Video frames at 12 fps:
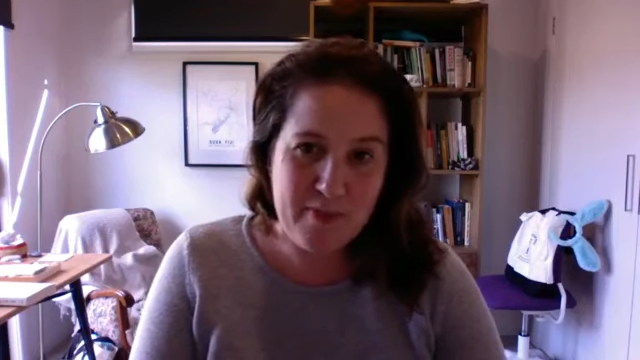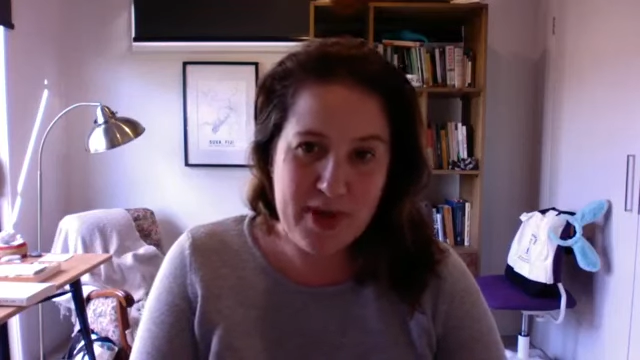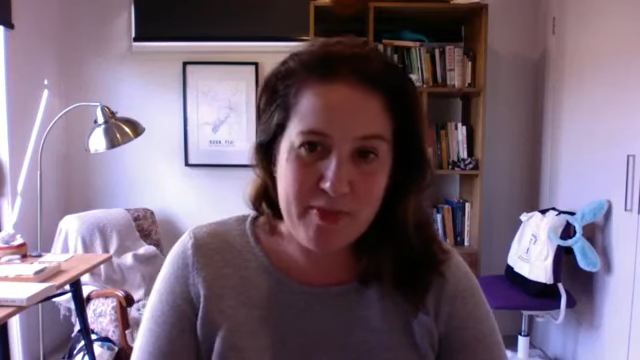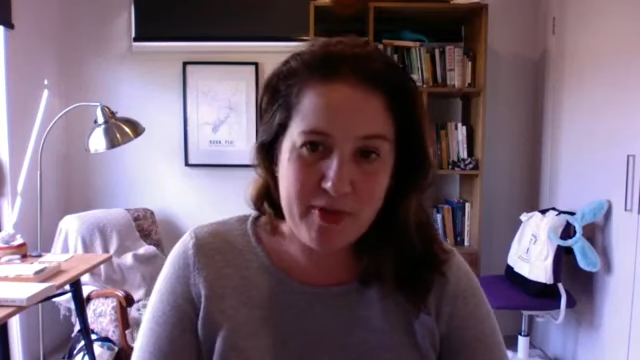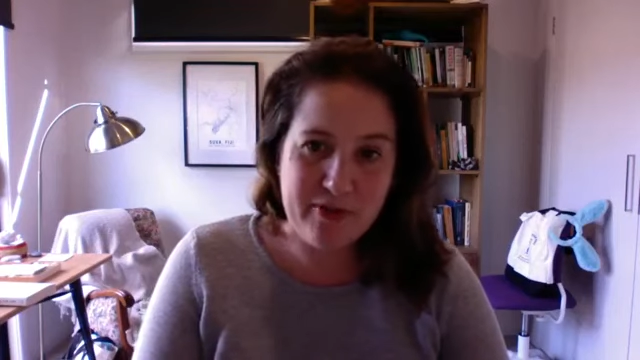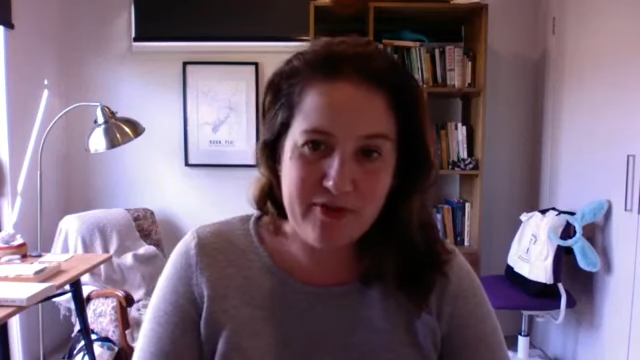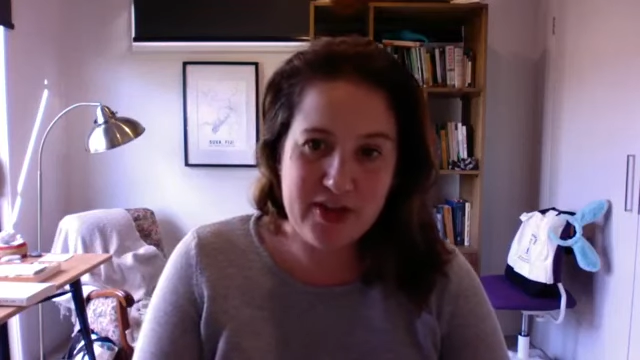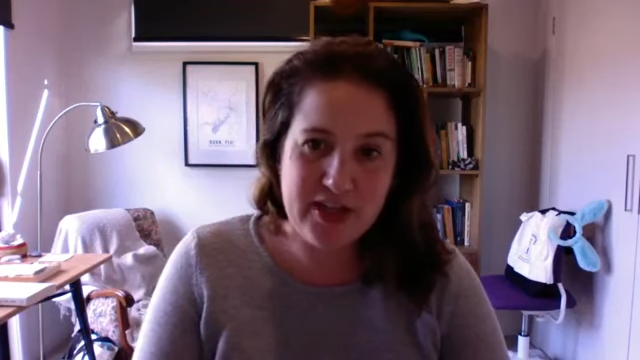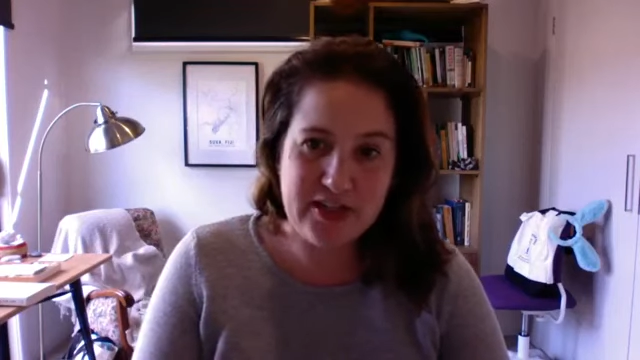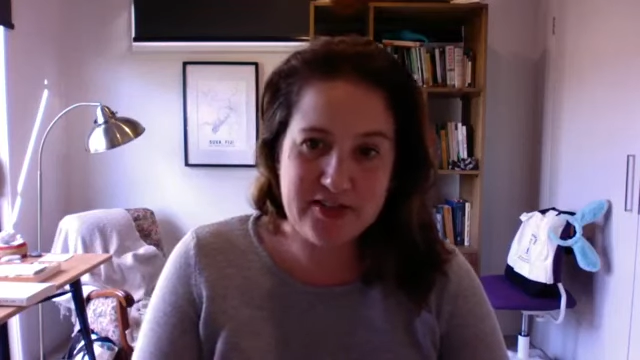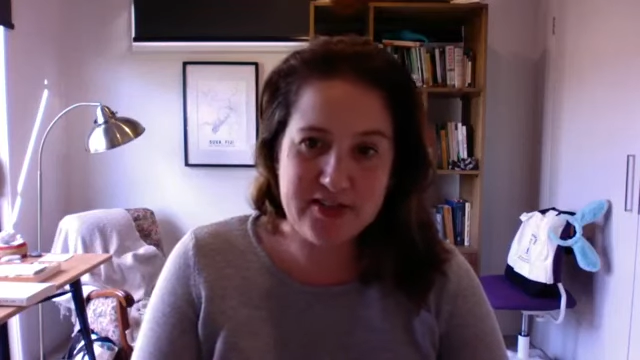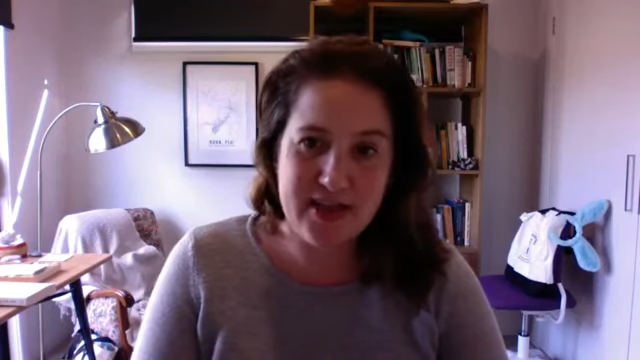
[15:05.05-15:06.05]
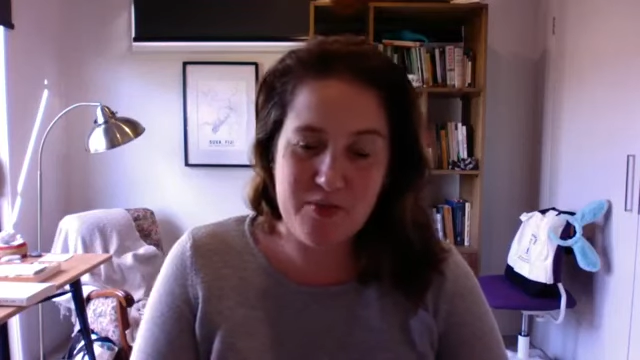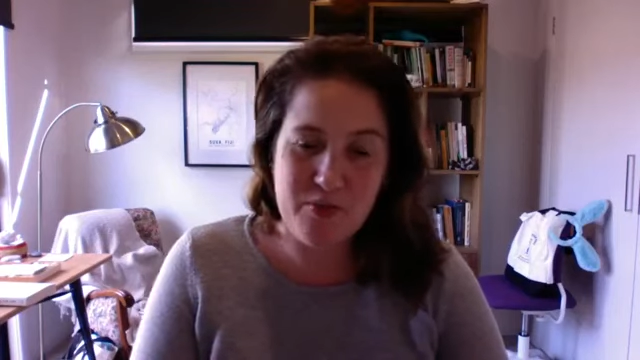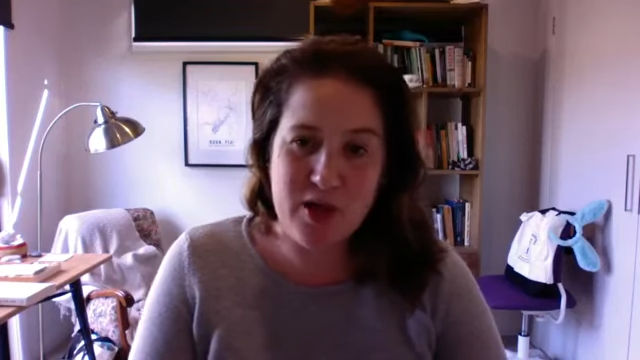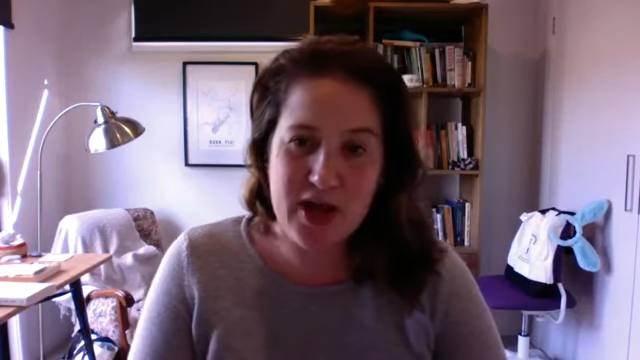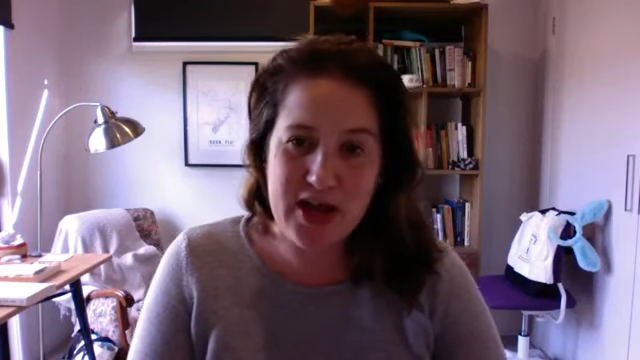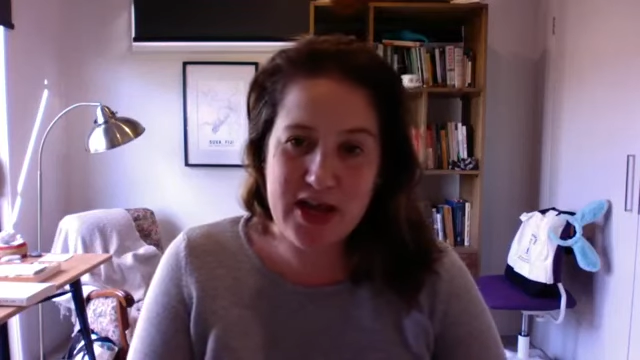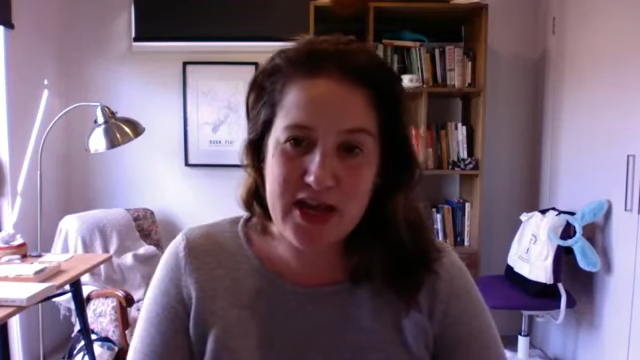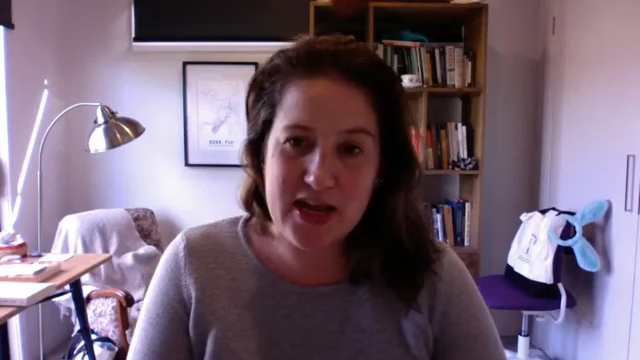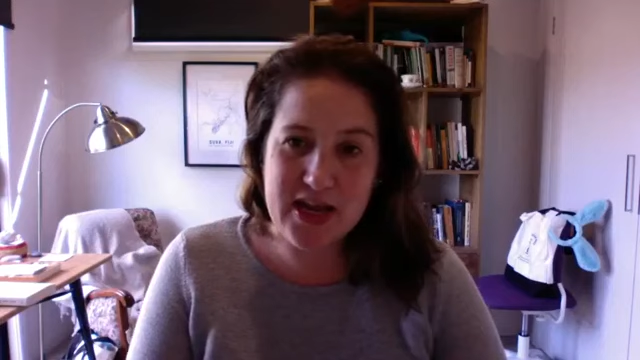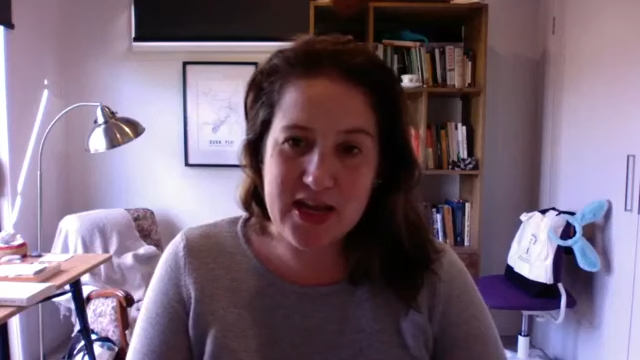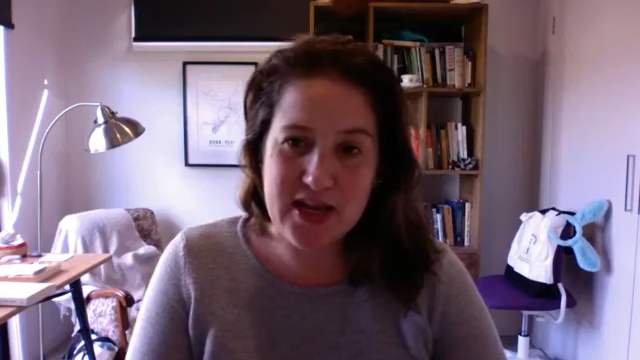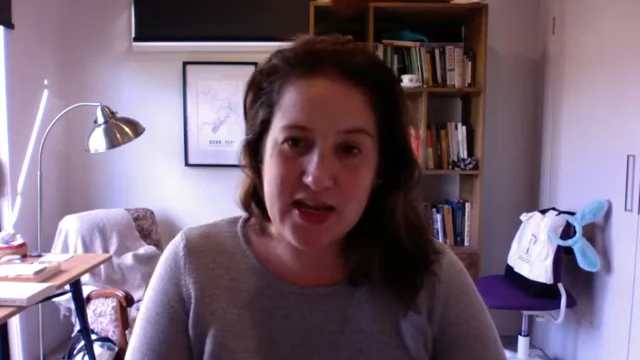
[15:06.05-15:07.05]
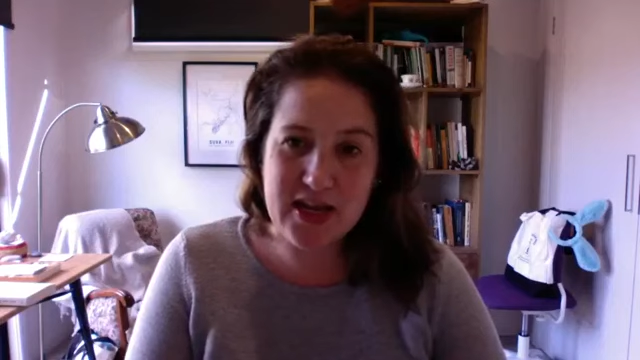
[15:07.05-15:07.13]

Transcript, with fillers: people are feeling the same way